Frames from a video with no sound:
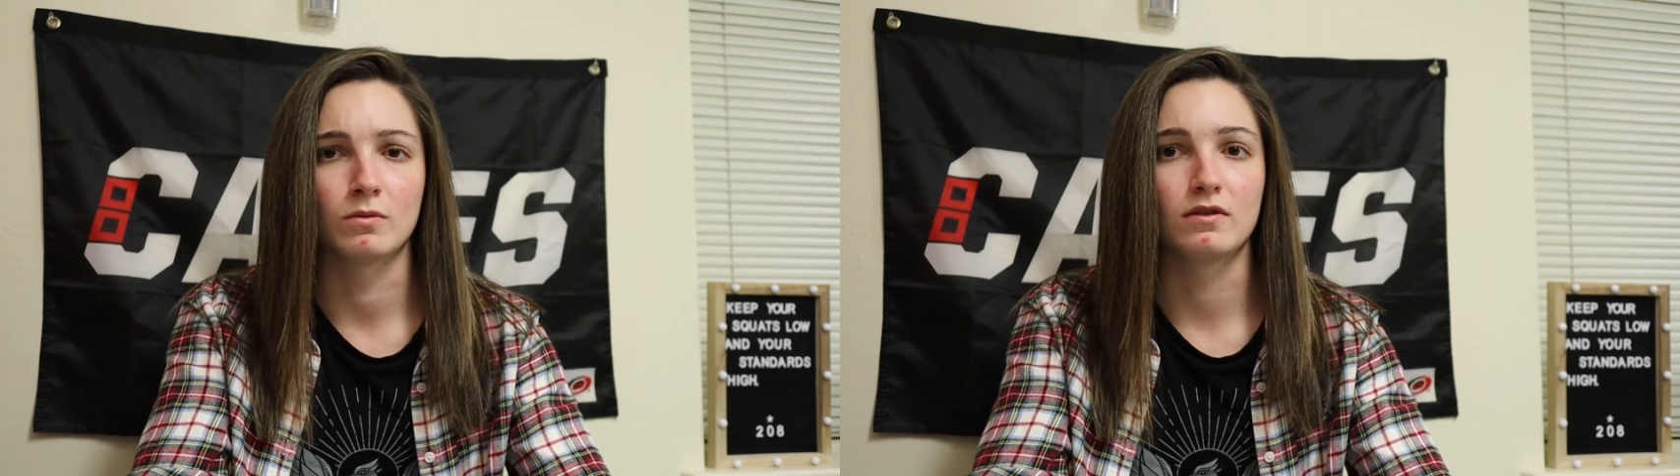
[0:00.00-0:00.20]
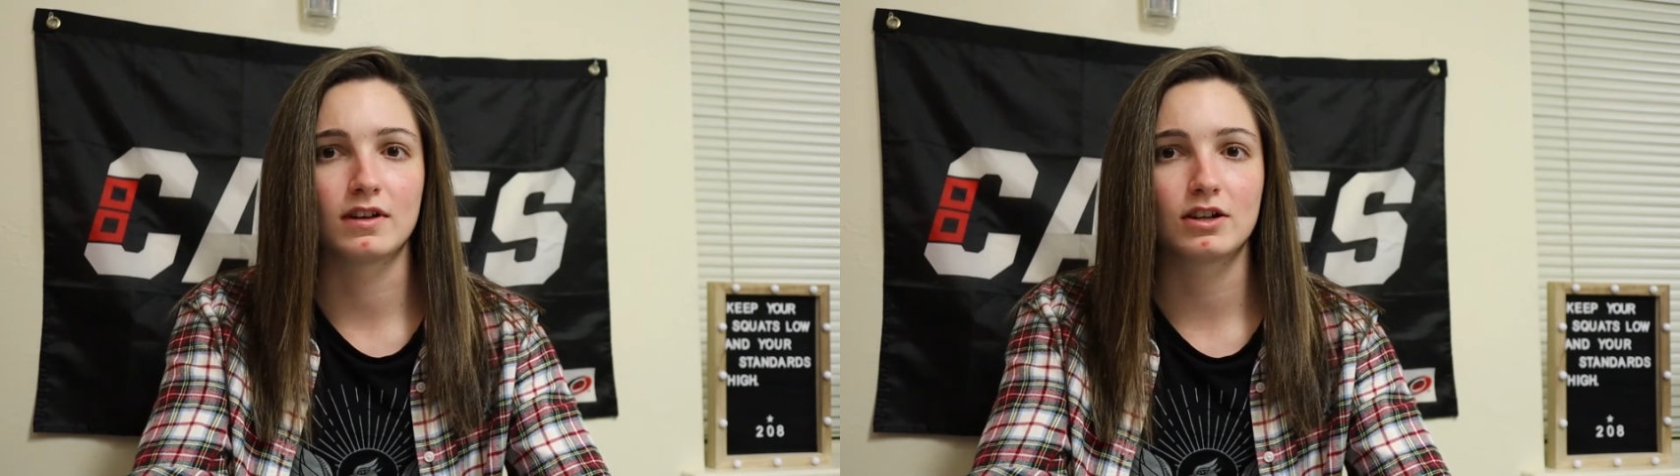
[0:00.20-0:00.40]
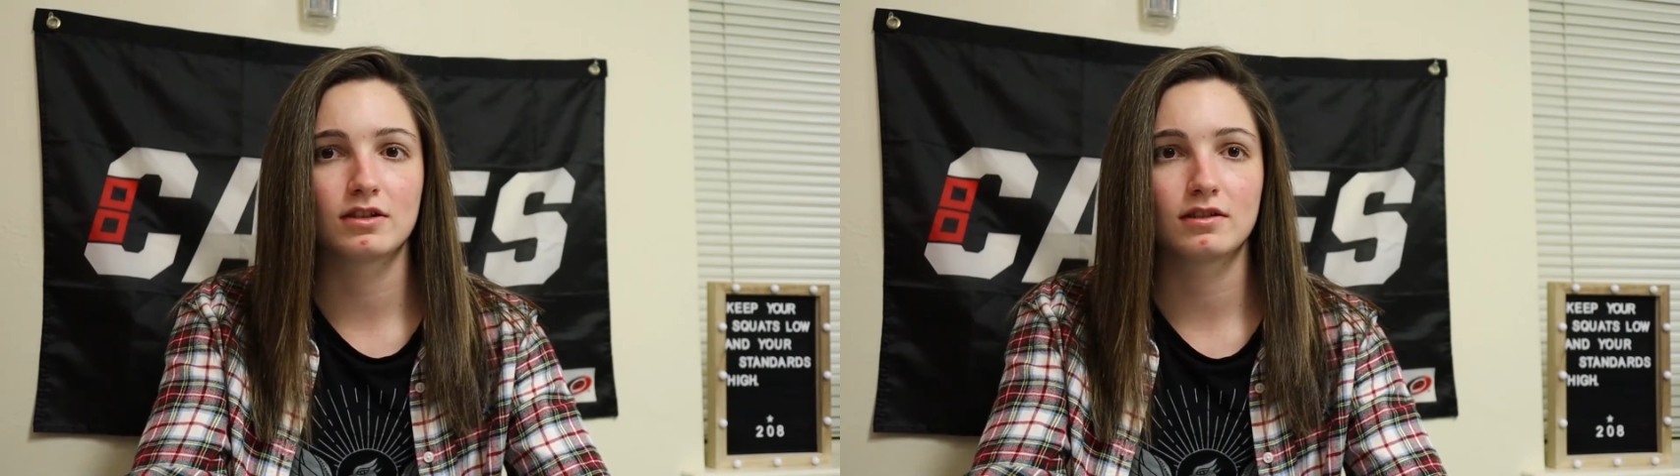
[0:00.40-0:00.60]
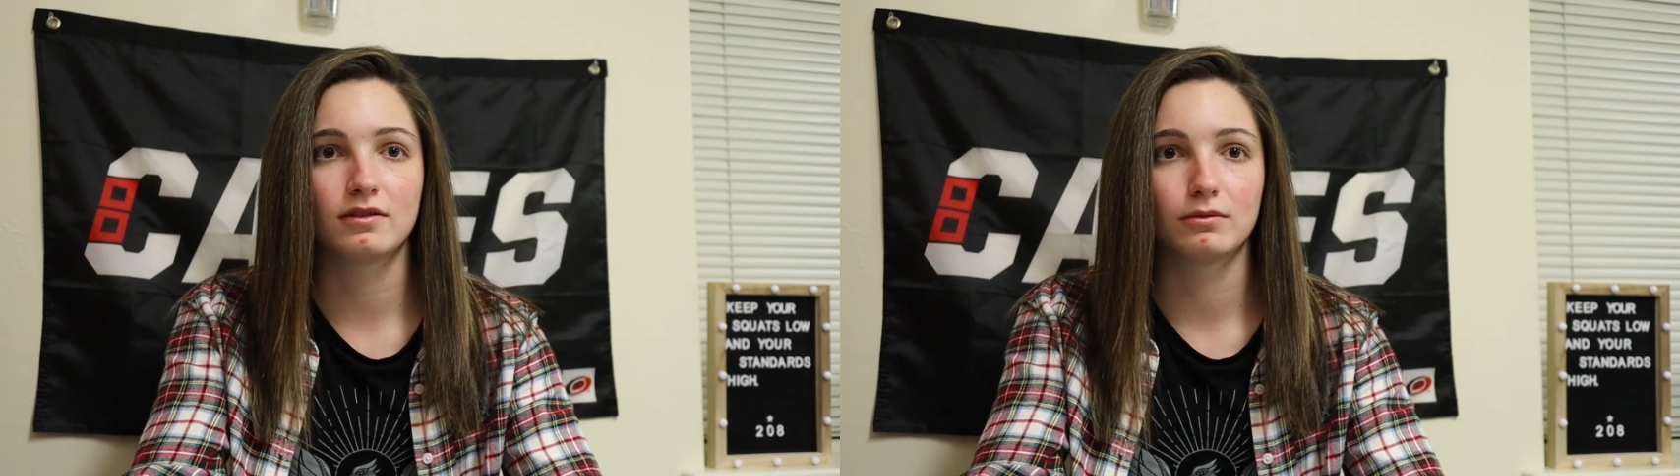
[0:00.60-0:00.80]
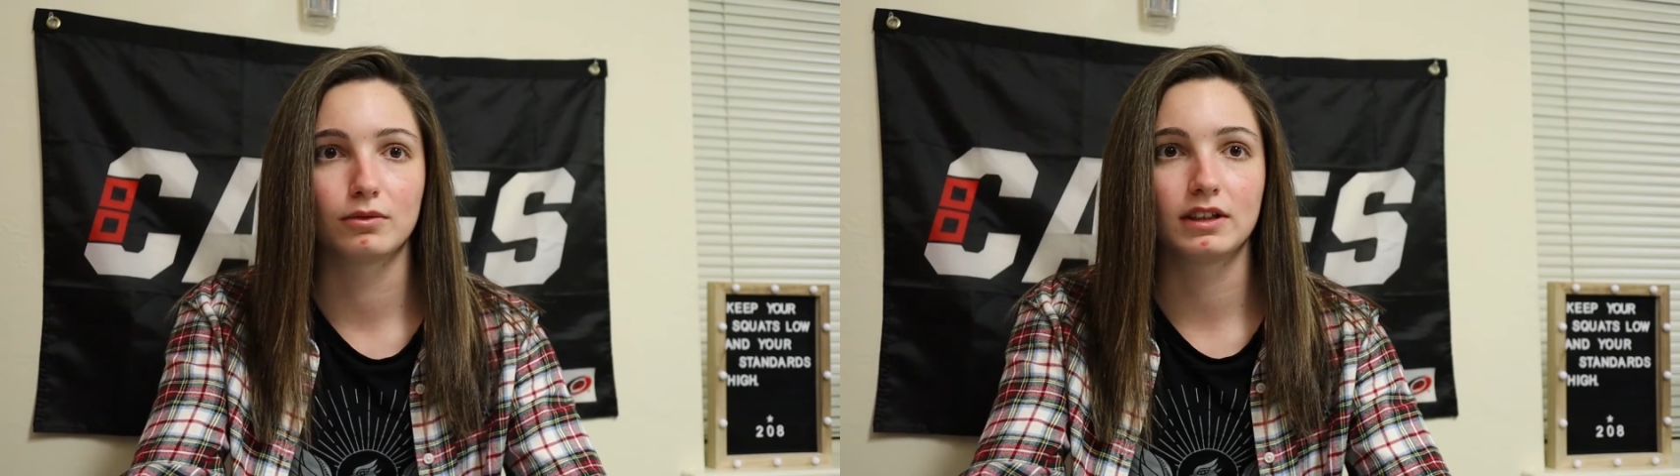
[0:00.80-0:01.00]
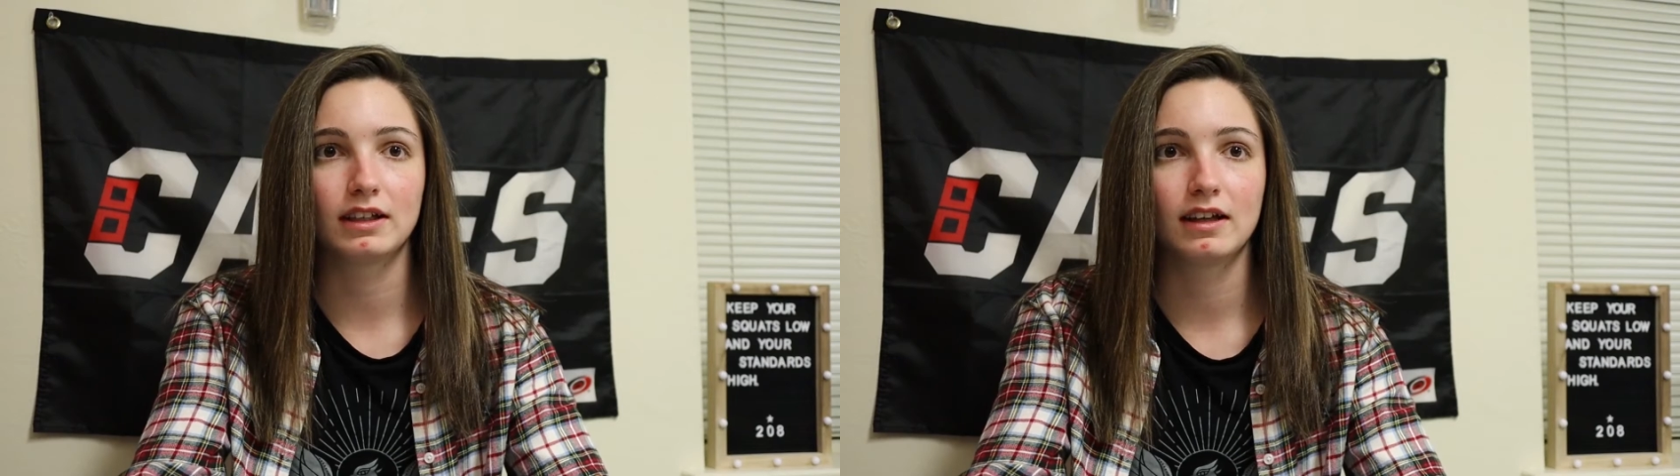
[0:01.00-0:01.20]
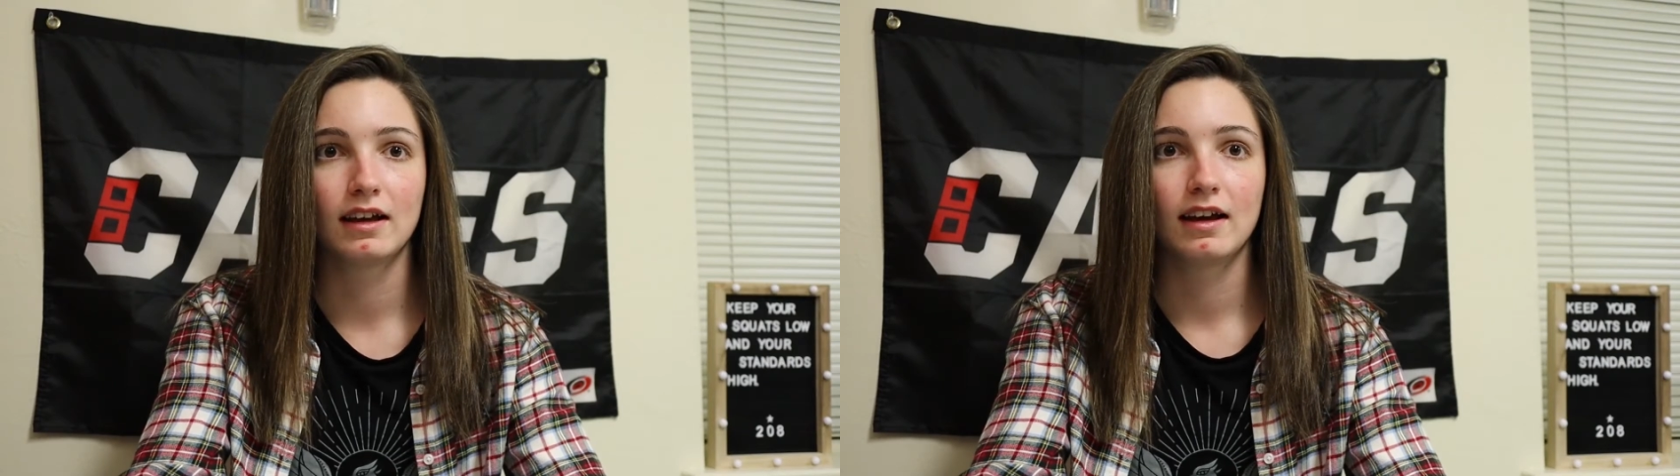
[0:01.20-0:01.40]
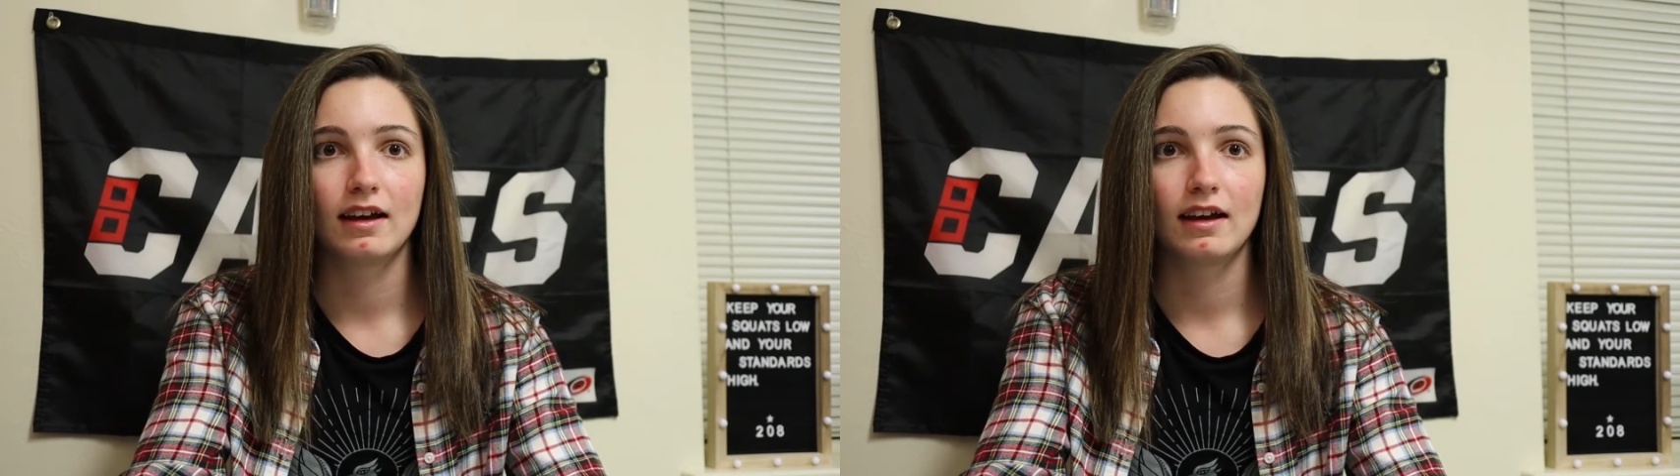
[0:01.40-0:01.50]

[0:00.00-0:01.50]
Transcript: motivation to really